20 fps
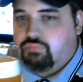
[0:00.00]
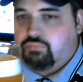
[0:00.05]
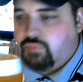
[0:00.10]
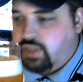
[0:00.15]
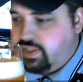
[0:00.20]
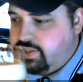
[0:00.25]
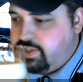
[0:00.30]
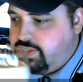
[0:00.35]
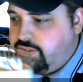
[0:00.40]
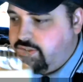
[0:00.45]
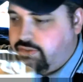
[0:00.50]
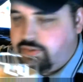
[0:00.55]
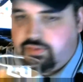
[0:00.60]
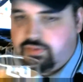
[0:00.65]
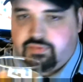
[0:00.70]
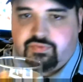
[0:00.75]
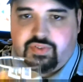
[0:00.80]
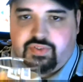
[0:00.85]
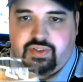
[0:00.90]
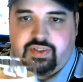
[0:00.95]
it's still
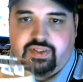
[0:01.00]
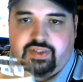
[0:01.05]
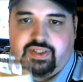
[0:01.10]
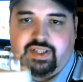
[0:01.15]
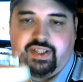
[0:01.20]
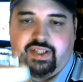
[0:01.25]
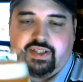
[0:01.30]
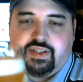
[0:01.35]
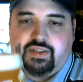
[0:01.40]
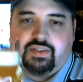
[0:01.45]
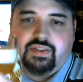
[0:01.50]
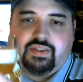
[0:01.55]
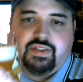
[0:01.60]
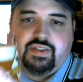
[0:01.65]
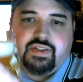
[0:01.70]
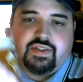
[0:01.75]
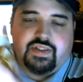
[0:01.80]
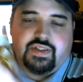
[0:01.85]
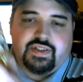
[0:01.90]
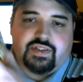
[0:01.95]
very light colored.
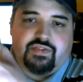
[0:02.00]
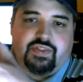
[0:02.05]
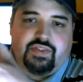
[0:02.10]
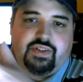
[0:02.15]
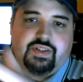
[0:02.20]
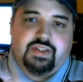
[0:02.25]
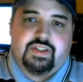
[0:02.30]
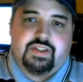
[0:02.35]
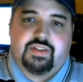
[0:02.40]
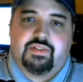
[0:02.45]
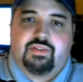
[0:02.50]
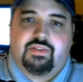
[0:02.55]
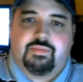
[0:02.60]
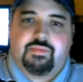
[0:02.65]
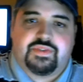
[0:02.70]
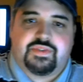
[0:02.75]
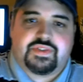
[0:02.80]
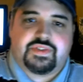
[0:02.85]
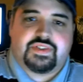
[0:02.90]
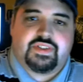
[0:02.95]
It's it
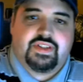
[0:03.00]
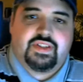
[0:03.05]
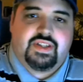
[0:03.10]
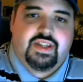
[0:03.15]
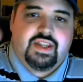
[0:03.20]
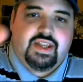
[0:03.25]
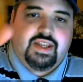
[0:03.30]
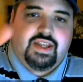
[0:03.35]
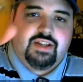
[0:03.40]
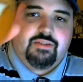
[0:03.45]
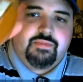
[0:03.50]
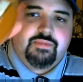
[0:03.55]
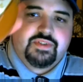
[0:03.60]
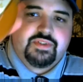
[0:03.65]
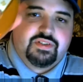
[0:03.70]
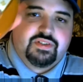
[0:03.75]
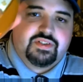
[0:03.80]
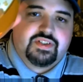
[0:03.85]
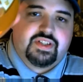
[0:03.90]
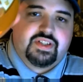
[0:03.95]
almost
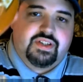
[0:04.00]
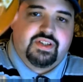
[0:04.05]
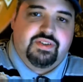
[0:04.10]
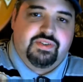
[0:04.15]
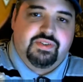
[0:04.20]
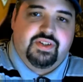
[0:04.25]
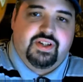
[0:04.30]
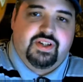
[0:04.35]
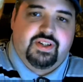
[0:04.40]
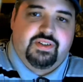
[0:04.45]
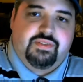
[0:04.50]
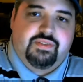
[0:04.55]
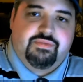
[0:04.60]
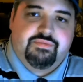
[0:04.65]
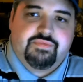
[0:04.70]
looks like Hoegaarden.